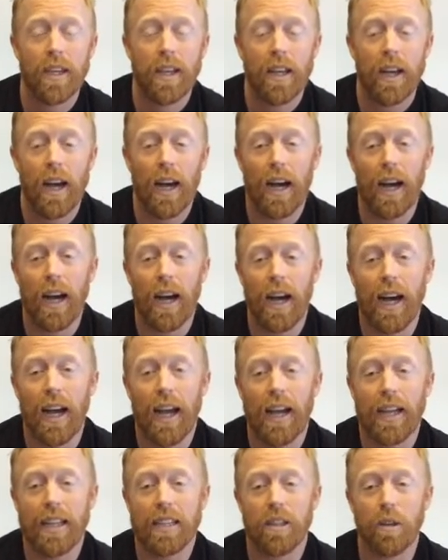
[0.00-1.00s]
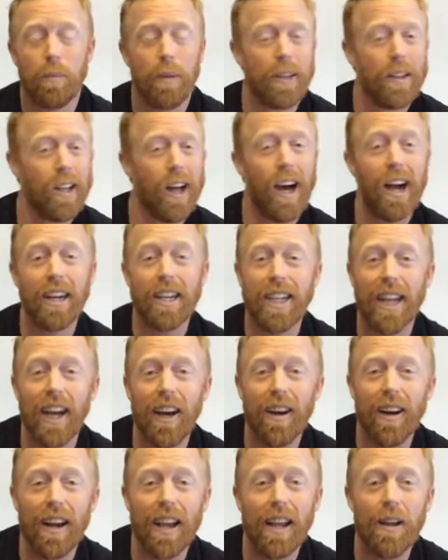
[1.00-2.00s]
I guess it would be log
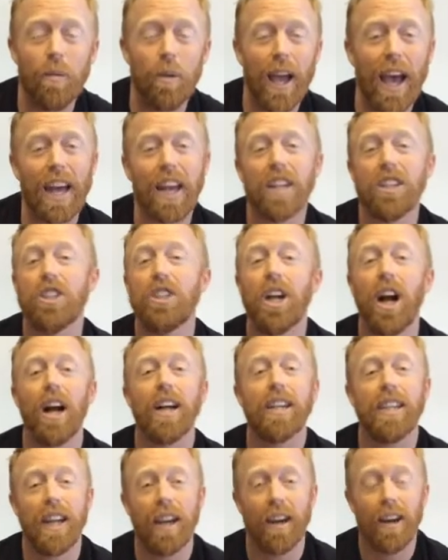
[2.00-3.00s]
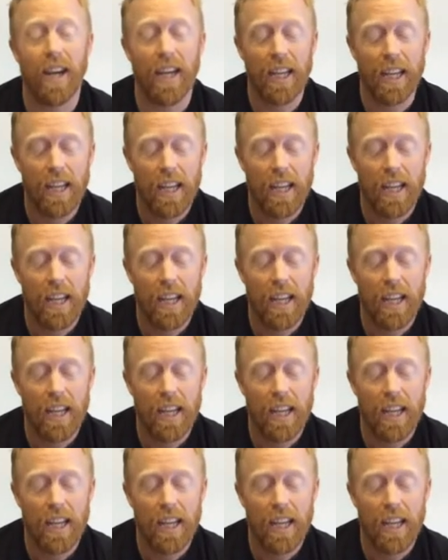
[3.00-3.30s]
carry, we had a jug carry.